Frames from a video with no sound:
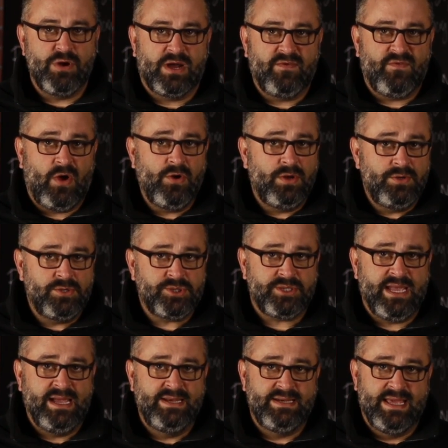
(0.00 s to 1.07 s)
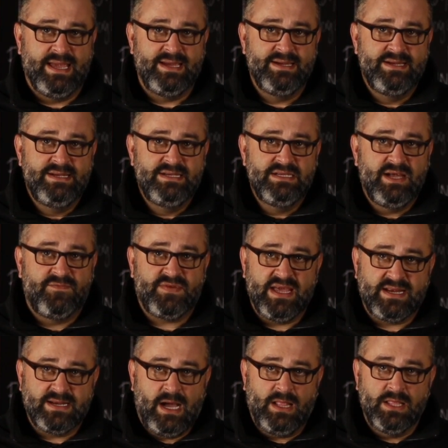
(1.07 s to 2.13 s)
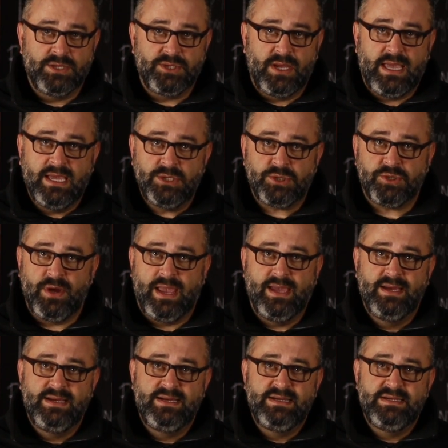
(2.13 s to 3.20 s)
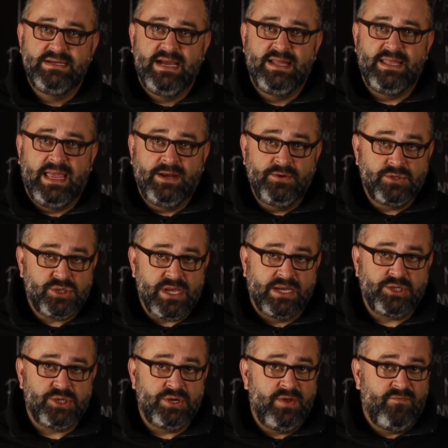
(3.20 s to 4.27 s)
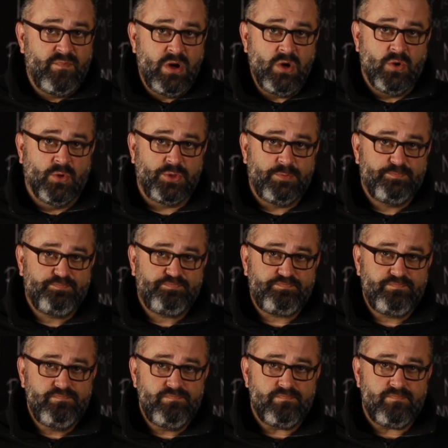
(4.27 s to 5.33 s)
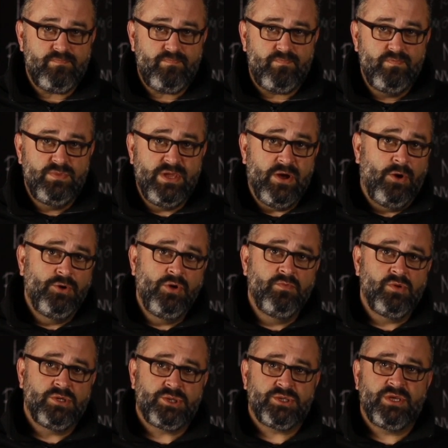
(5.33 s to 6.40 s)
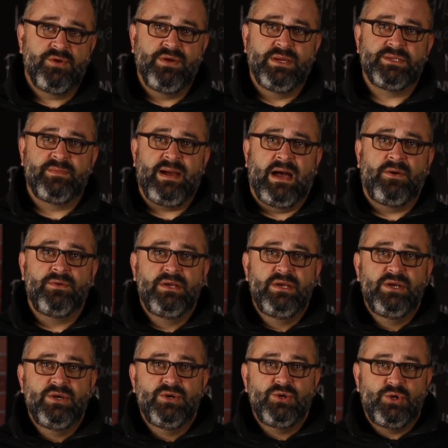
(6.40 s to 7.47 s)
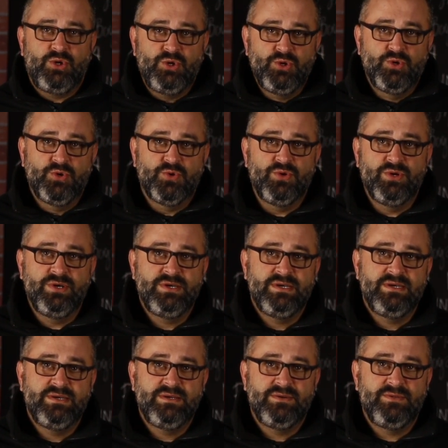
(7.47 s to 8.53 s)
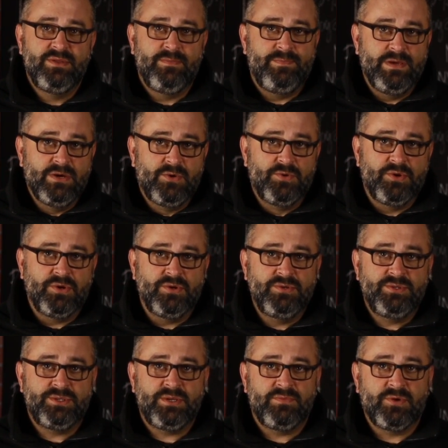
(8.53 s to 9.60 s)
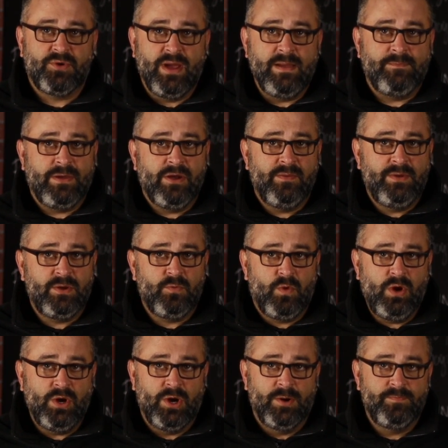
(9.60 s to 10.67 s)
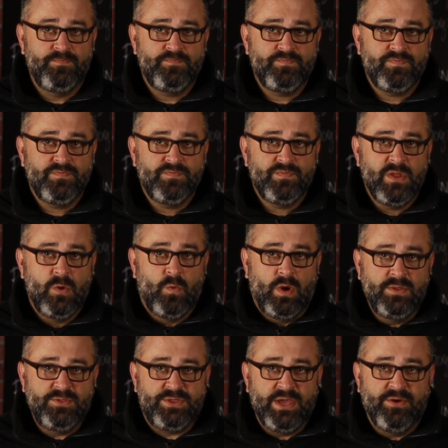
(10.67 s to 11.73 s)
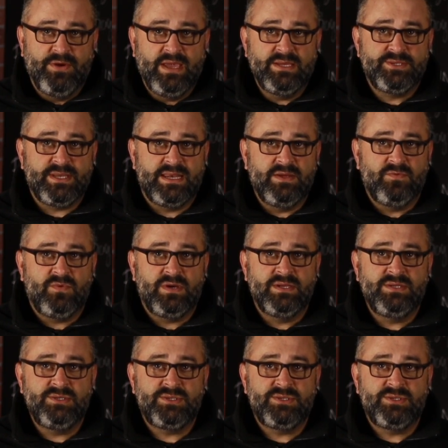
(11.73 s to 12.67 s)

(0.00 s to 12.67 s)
of our understanding of technology, history, and the intersection of both. There are numerous theories about who the builders of the Great Pyramid were. One theory is that it was,